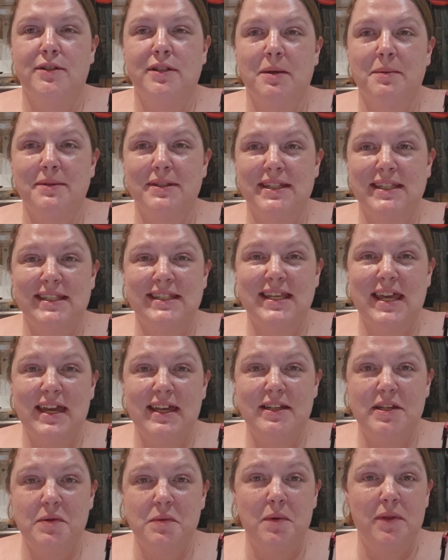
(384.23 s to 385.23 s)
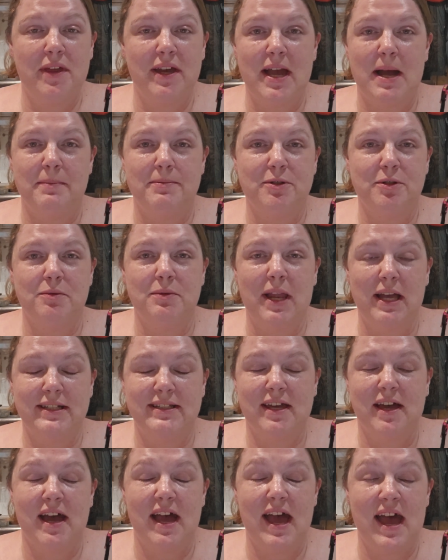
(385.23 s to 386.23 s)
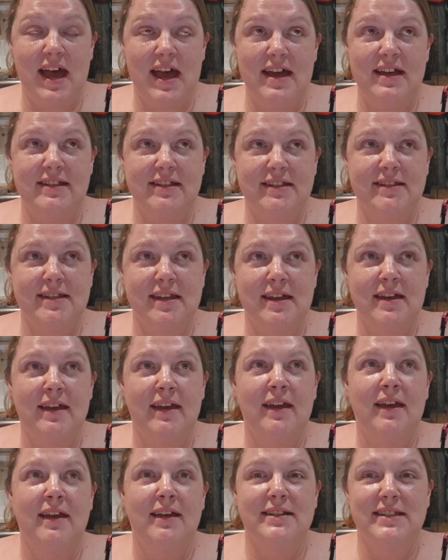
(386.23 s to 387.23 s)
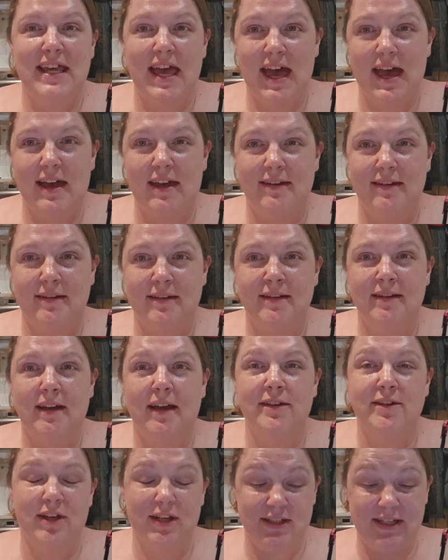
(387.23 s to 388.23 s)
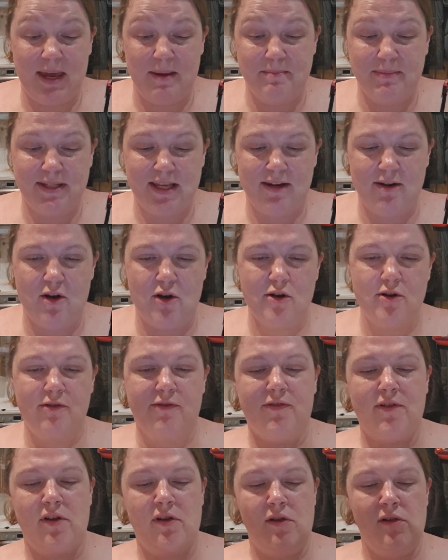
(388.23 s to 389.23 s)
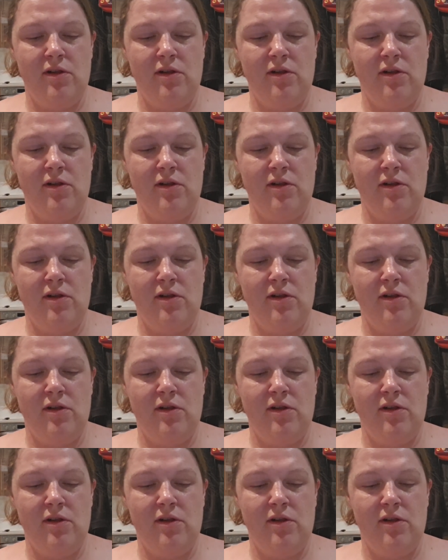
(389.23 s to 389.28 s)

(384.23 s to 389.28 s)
So it's SID with a capital letter S, 10, and you get 10% off.